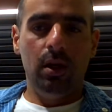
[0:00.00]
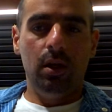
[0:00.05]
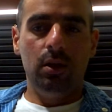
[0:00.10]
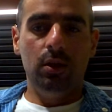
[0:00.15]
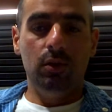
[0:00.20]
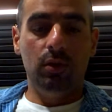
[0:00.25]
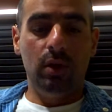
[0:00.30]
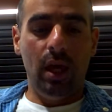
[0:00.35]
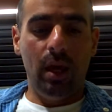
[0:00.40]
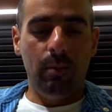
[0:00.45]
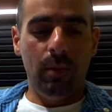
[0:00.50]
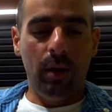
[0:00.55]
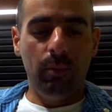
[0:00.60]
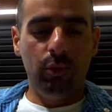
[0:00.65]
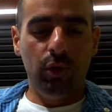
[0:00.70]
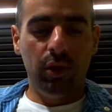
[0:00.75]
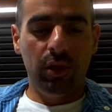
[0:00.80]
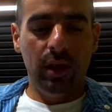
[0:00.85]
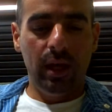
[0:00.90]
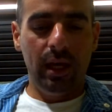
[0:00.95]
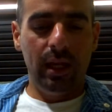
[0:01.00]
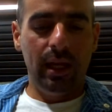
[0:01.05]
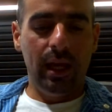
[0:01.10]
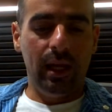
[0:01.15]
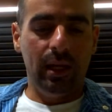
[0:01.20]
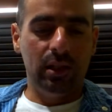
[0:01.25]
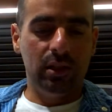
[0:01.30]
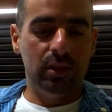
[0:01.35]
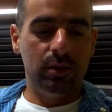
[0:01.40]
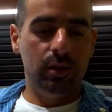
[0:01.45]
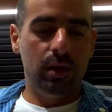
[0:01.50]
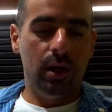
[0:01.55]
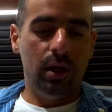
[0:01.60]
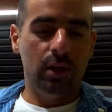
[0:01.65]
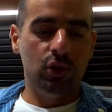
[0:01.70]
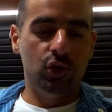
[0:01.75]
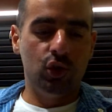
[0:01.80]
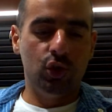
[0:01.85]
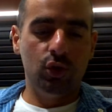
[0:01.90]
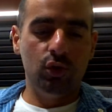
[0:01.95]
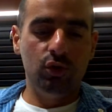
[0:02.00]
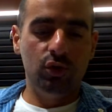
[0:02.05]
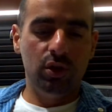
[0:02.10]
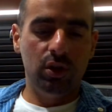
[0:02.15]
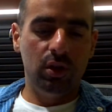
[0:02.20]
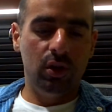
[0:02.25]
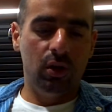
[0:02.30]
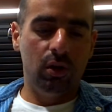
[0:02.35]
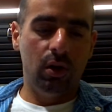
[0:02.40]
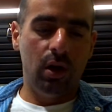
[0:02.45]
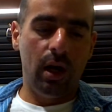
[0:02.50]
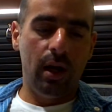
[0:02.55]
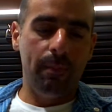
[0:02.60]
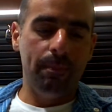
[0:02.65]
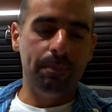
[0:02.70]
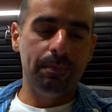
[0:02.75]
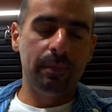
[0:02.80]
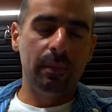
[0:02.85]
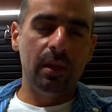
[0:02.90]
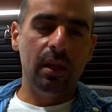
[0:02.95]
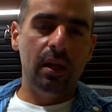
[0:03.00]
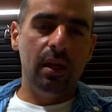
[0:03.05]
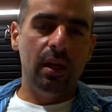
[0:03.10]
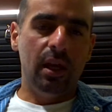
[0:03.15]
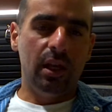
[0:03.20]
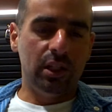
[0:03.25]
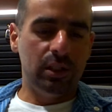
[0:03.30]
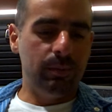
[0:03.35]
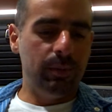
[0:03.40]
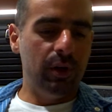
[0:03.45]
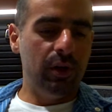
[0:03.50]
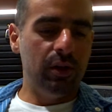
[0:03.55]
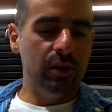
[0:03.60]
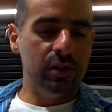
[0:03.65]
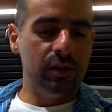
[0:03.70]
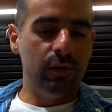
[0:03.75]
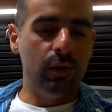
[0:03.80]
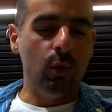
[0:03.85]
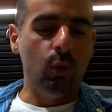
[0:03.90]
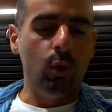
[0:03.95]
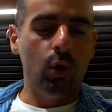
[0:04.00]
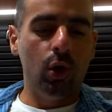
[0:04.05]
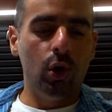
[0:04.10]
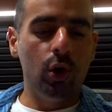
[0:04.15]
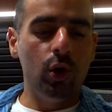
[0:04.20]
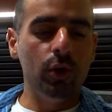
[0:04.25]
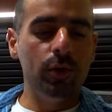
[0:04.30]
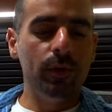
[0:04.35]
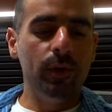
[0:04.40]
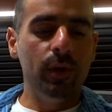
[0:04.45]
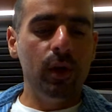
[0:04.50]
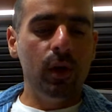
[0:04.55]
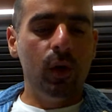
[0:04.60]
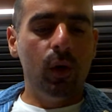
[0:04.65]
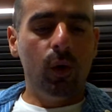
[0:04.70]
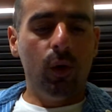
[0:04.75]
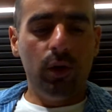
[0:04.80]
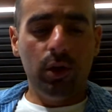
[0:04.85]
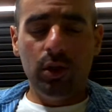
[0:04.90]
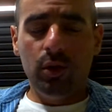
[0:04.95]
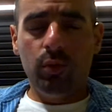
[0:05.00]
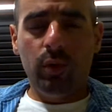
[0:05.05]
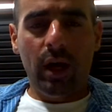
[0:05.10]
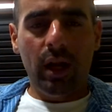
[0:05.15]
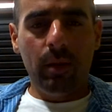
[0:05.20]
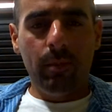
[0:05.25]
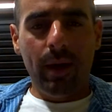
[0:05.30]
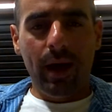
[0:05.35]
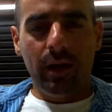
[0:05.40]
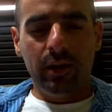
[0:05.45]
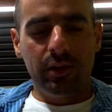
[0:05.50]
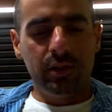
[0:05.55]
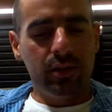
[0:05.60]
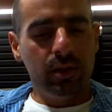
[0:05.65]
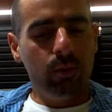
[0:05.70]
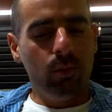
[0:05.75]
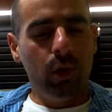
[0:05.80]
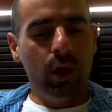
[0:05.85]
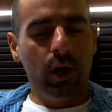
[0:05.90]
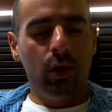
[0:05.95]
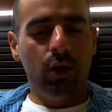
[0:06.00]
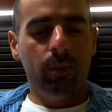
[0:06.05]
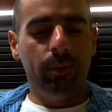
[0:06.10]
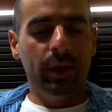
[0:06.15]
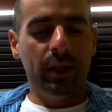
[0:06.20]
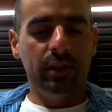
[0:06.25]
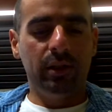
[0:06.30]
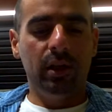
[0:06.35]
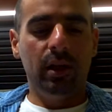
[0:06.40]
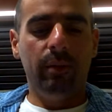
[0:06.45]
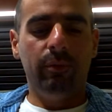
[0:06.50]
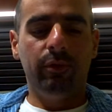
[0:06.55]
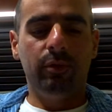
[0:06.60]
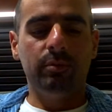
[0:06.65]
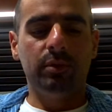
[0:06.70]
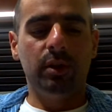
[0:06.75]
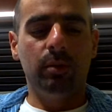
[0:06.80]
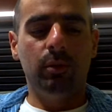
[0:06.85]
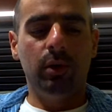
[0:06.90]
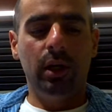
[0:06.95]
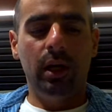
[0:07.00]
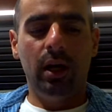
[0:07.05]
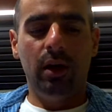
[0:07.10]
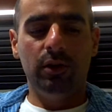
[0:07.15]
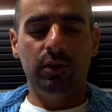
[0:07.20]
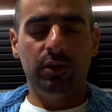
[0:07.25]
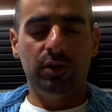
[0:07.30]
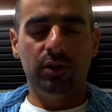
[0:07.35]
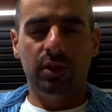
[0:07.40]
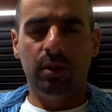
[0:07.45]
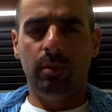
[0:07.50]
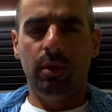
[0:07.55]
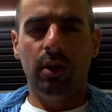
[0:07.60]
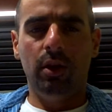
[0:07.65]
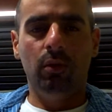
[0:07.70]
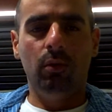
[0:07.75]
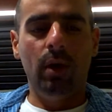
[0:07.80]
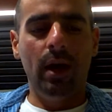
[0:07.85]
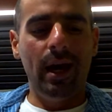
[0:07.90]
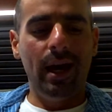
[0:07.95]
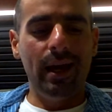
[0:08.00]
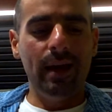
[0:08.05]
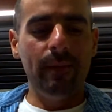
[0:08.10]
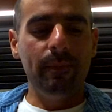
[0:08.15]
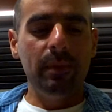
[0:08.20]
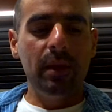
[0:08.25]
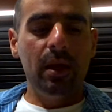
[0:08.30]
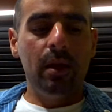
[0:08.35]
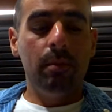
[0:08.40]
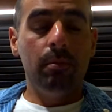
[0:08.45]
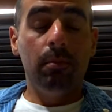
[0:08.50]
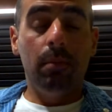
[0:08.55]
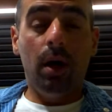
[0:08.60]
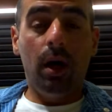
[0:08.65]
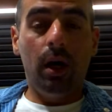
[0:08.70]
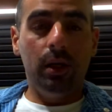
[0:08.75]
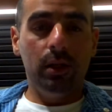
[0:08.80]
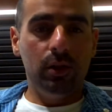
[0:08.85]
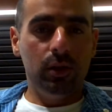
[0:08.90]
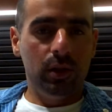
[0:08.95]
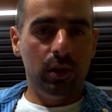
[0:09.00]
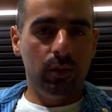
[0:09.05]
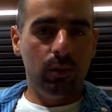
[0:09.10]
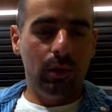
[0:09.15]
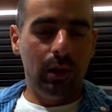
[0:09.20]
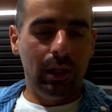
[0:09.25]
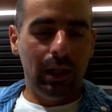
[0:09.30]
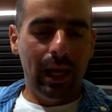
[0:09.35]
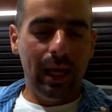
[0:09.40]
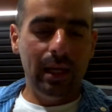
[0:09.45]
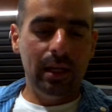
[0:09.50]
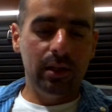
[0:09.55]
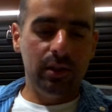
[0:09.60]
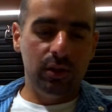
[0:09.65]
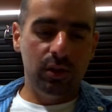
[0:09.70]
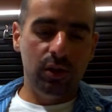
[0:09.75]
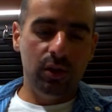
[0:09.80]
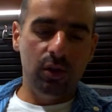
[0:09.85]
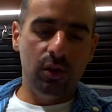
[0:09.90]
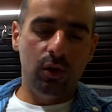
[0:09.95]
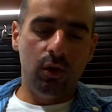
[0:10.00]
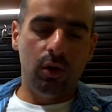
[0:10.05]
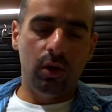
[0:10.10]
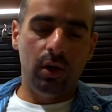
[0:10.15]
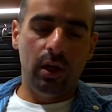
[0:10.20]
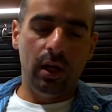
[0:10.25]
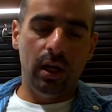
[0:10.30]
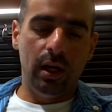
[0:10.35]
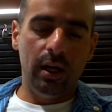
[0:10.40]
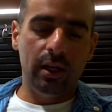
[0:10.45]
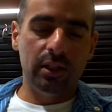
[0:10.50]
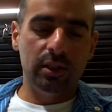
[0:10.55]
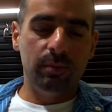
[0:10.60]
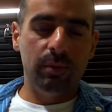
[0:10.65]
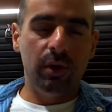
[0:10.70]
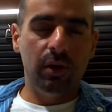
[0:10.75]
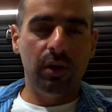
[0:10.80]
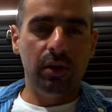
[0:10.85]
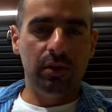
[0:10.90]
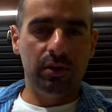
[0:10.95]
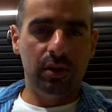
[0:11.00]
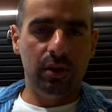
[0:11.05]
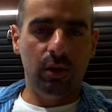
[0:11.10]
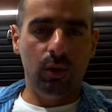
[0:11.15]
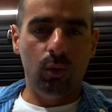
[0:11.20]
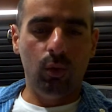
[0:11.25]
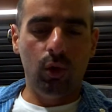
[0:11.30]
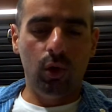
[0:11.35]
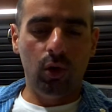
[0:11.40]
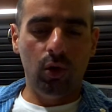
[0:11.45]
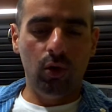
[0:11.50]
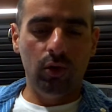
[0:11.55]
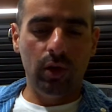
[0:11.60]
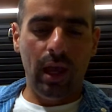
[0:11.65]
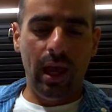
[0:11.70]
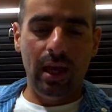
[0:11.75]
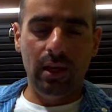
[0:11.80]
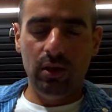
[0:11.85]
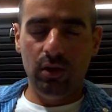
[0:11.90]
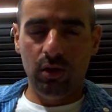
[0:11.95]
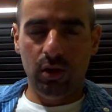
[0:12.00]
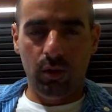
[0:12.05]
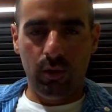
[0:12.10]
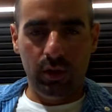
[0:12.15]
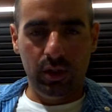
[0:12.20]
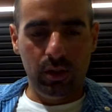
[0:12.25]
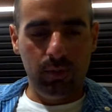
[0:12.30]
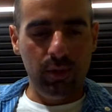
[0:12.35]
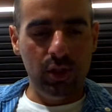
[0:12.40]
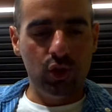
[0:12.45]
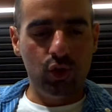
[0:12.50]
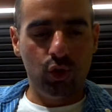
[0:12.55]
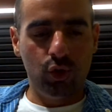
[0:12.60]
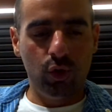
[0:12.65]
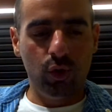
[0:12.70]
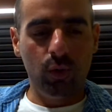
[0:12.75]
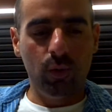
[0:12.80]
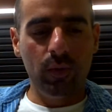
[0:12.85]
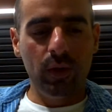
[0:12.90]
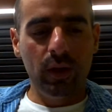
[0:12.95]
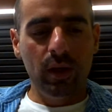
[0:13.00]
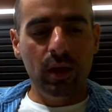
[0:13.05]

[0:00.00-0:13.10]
you came up with it and it's true to your experience of the world, or you read about it somewhere or picked it up from someone else or some other way, but you can relate it to your experience in the world and you know it to be true.